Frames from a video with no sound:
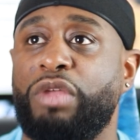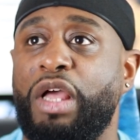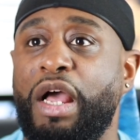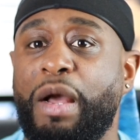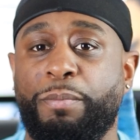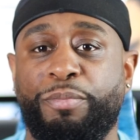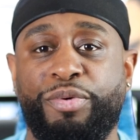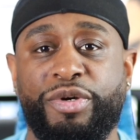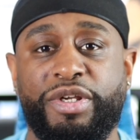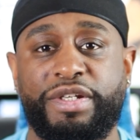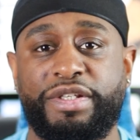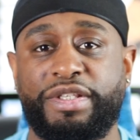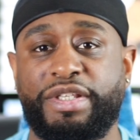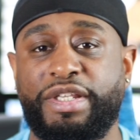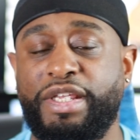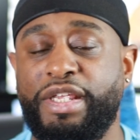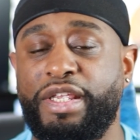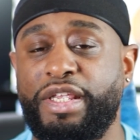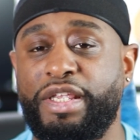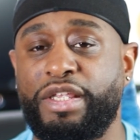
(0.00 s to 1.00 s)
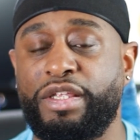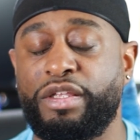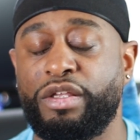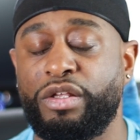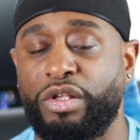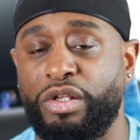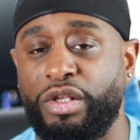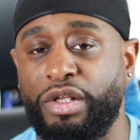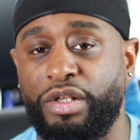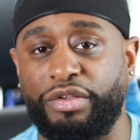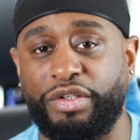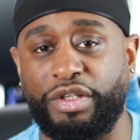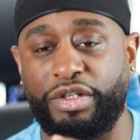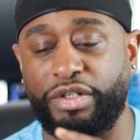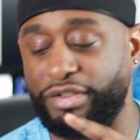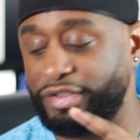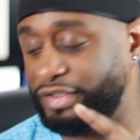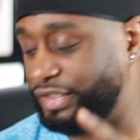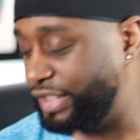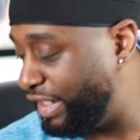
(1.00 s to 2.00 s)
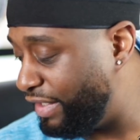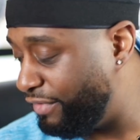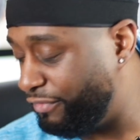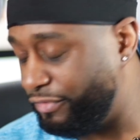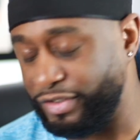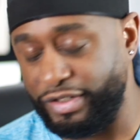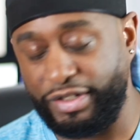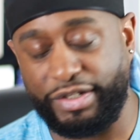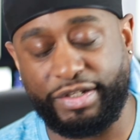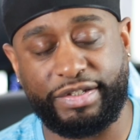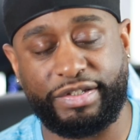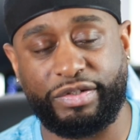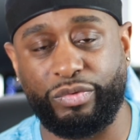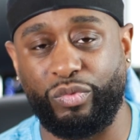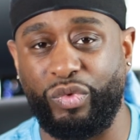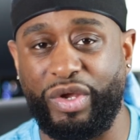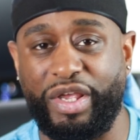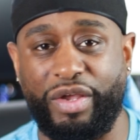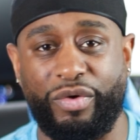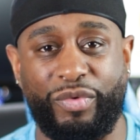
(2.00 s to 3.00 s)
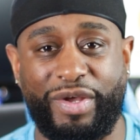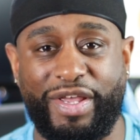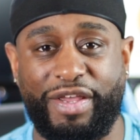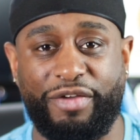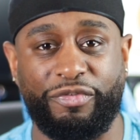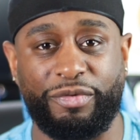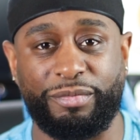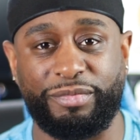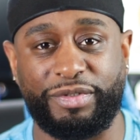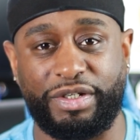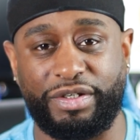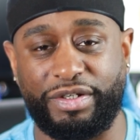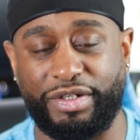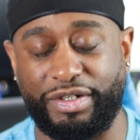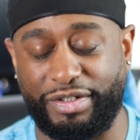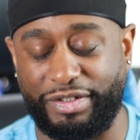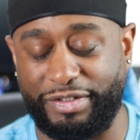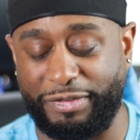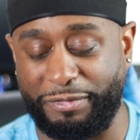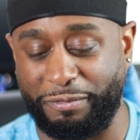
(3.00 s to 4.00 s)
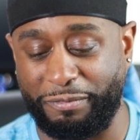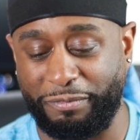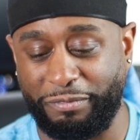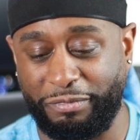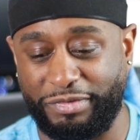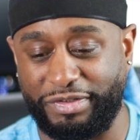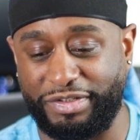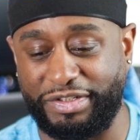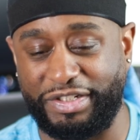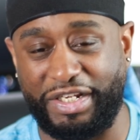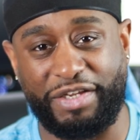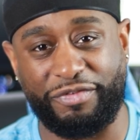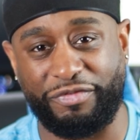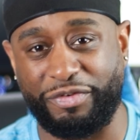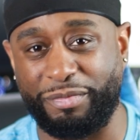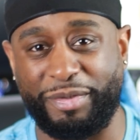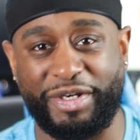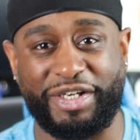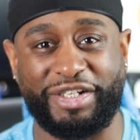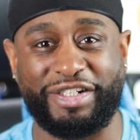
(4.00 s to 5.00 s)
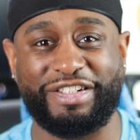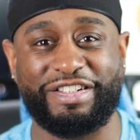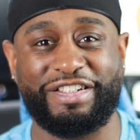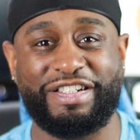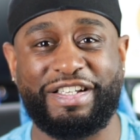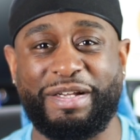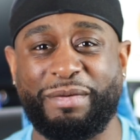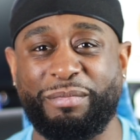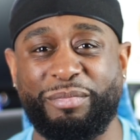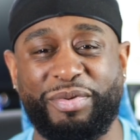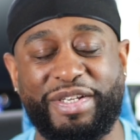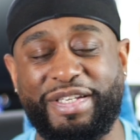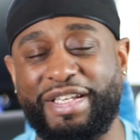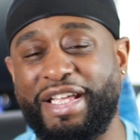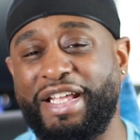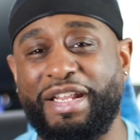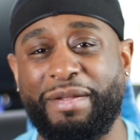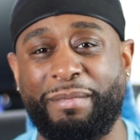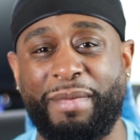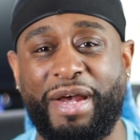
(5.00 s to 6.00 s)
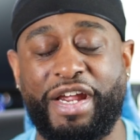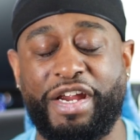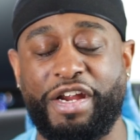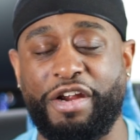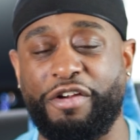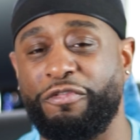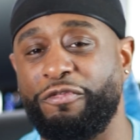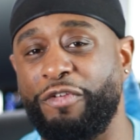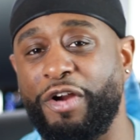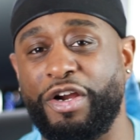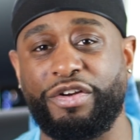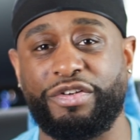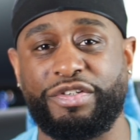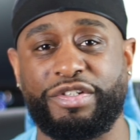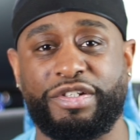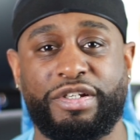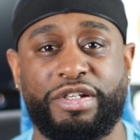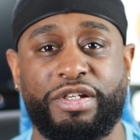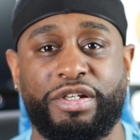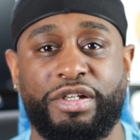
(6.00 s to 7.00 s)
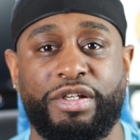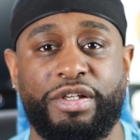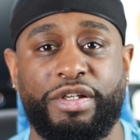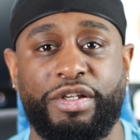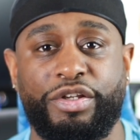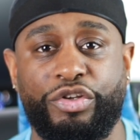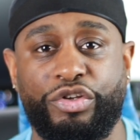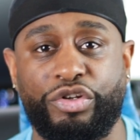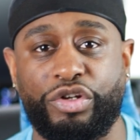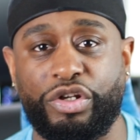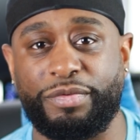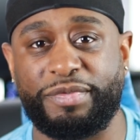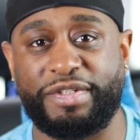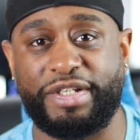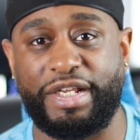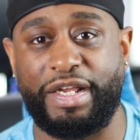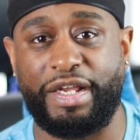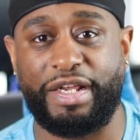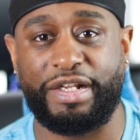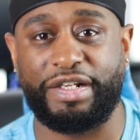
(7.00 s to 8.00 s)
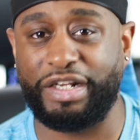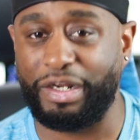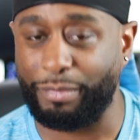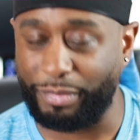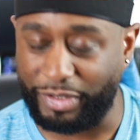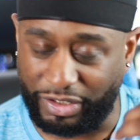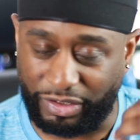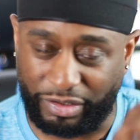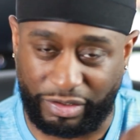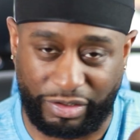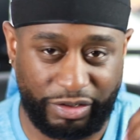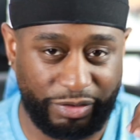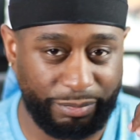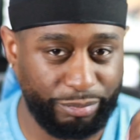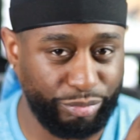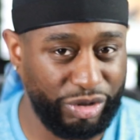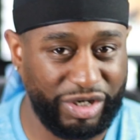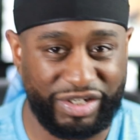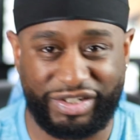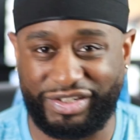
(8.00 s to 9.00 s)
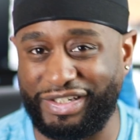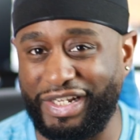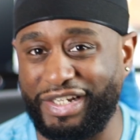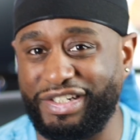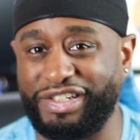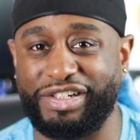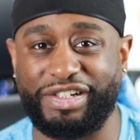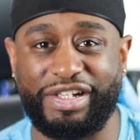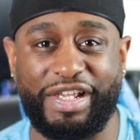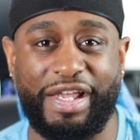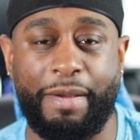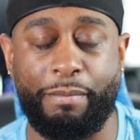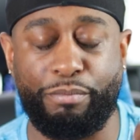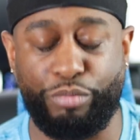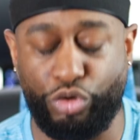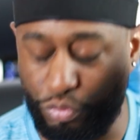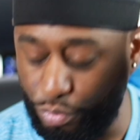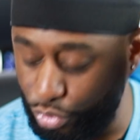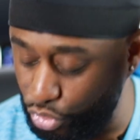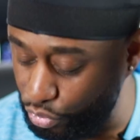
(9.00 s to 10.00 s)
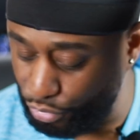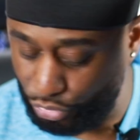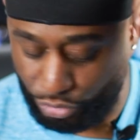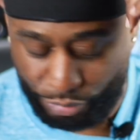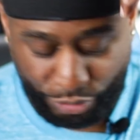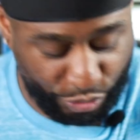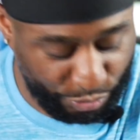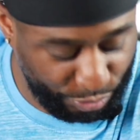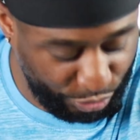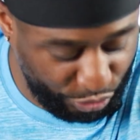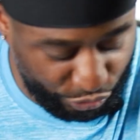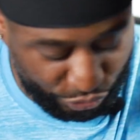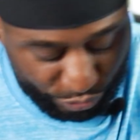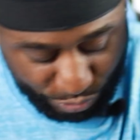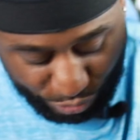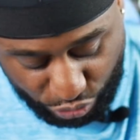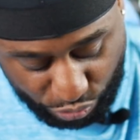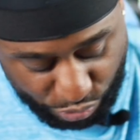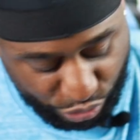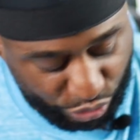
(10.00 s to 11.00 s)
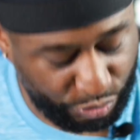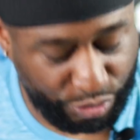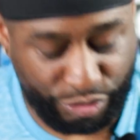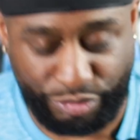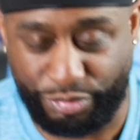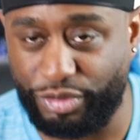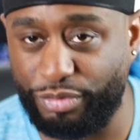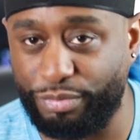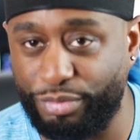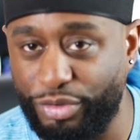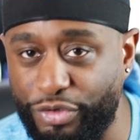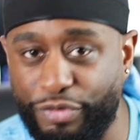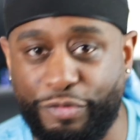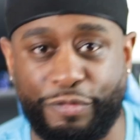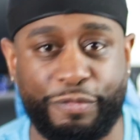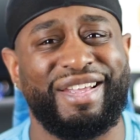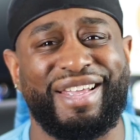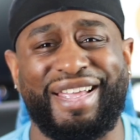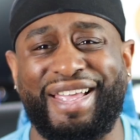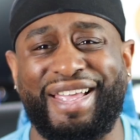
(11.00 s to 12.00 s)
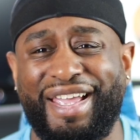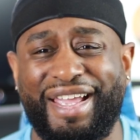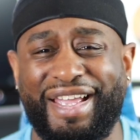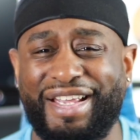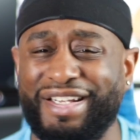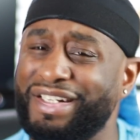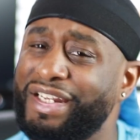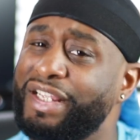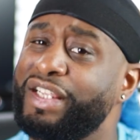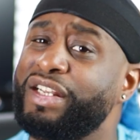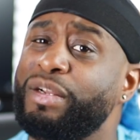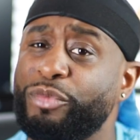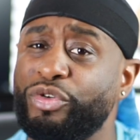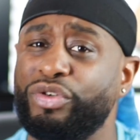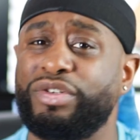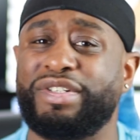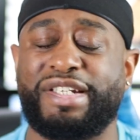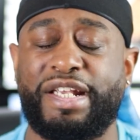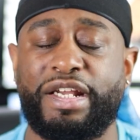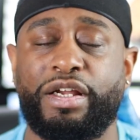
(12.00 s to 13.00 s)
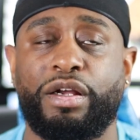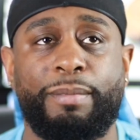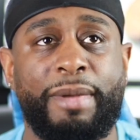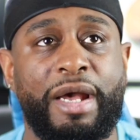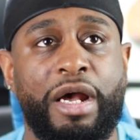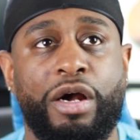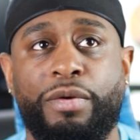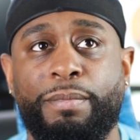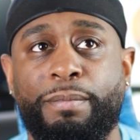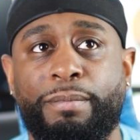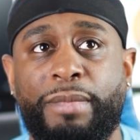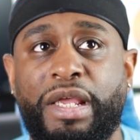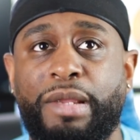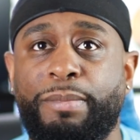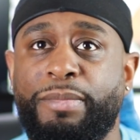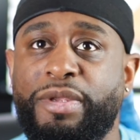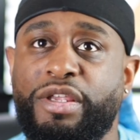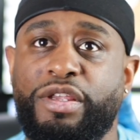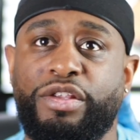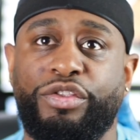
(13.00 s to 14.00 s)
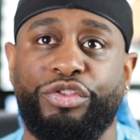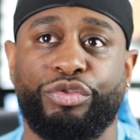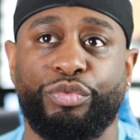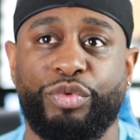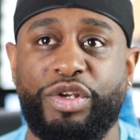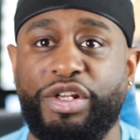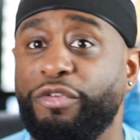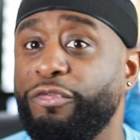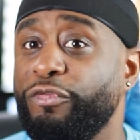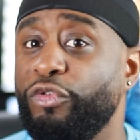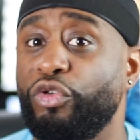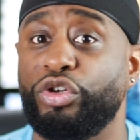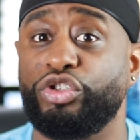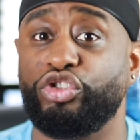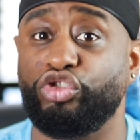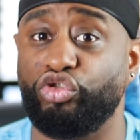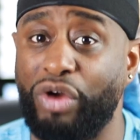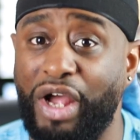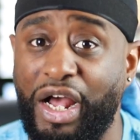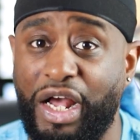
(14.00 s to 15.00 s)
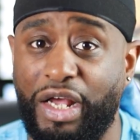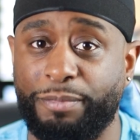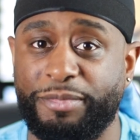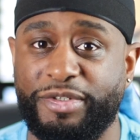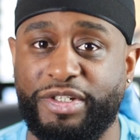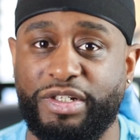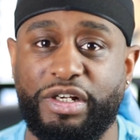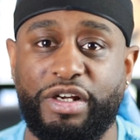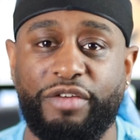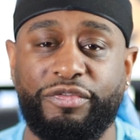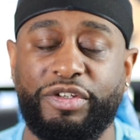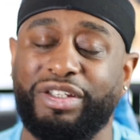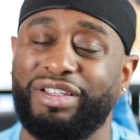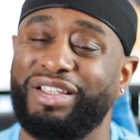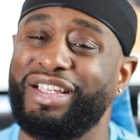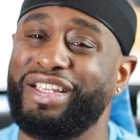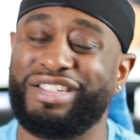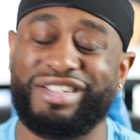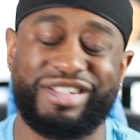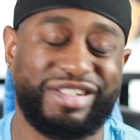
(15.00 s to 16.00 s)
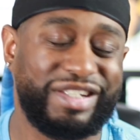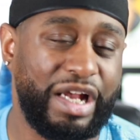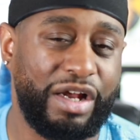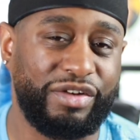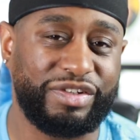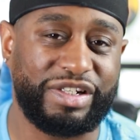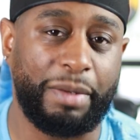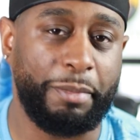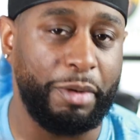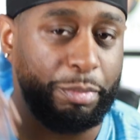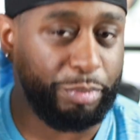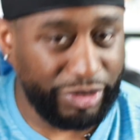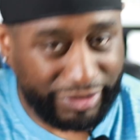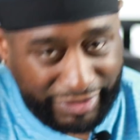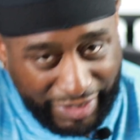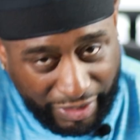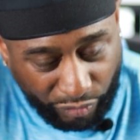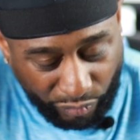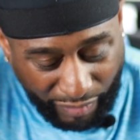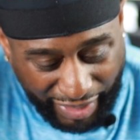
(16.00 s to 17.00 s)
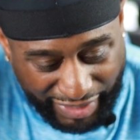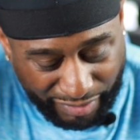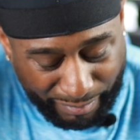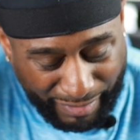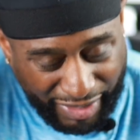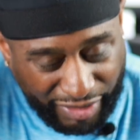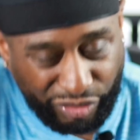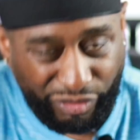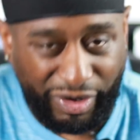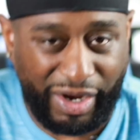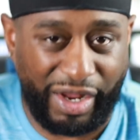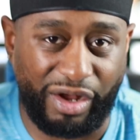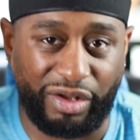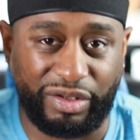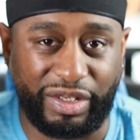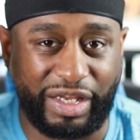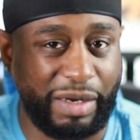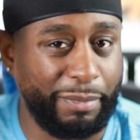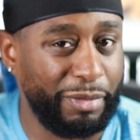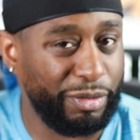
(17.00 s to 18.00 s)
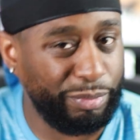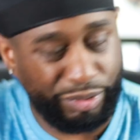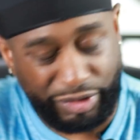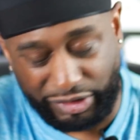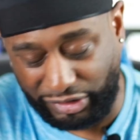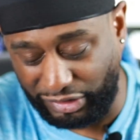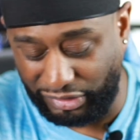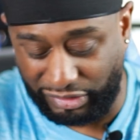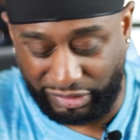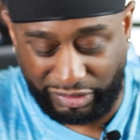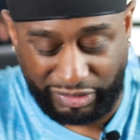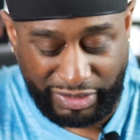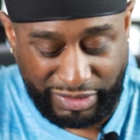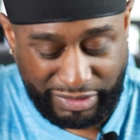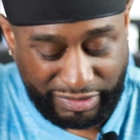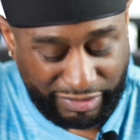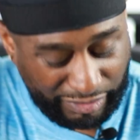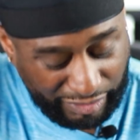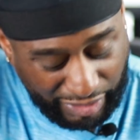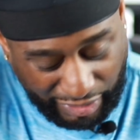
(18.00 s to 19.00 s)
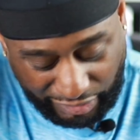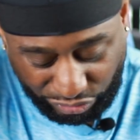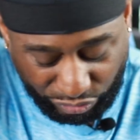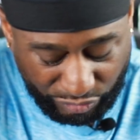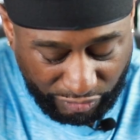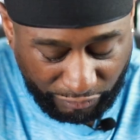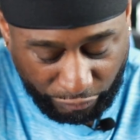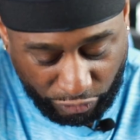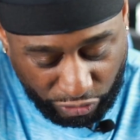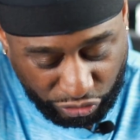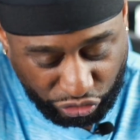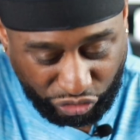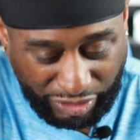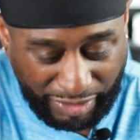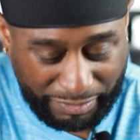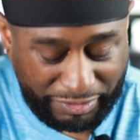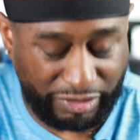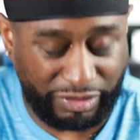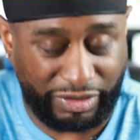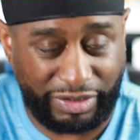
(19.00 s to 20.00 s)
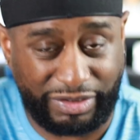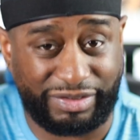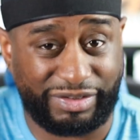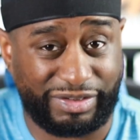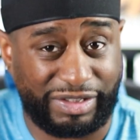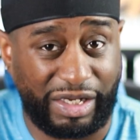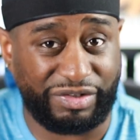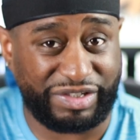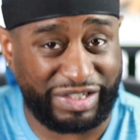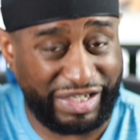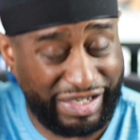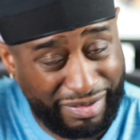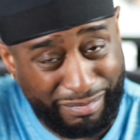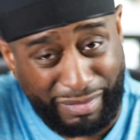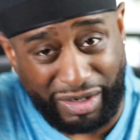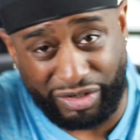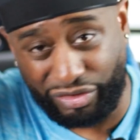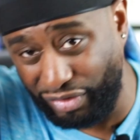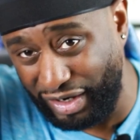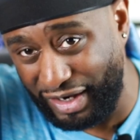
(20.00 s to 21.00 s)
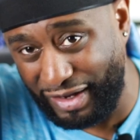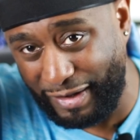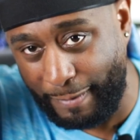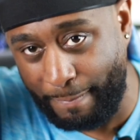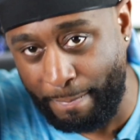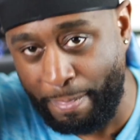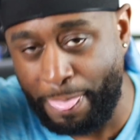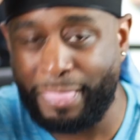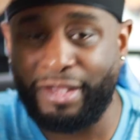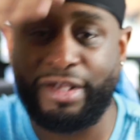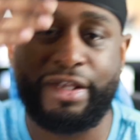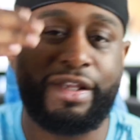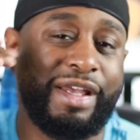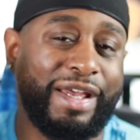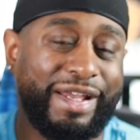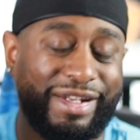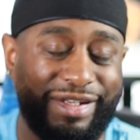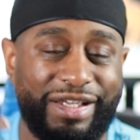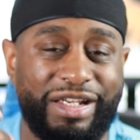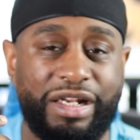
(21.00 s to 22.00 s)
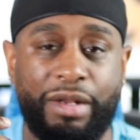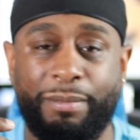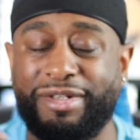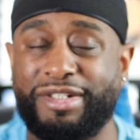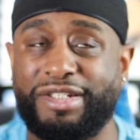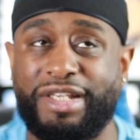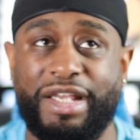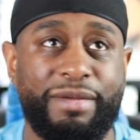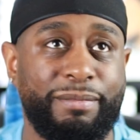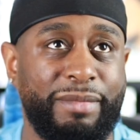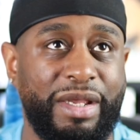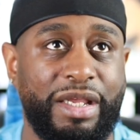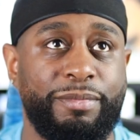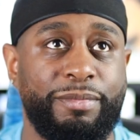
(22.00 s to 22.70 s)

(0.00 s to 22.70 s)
I'm putting the Divas wet from Diva butter, putting that in my hair first. You know what I'm saying? And then I'm getting a good brush session in. Boom, boom, boom, boom, boom, boom, boom, boom, boom, boom. And then I'm gonna take about maybe 3 to 4 drops of the legionsauce, and I'm gonna put that right in my crown. Like I'm gonna put the like 3 or 4 drops of legionsauce in my crown. And then I'm gonna take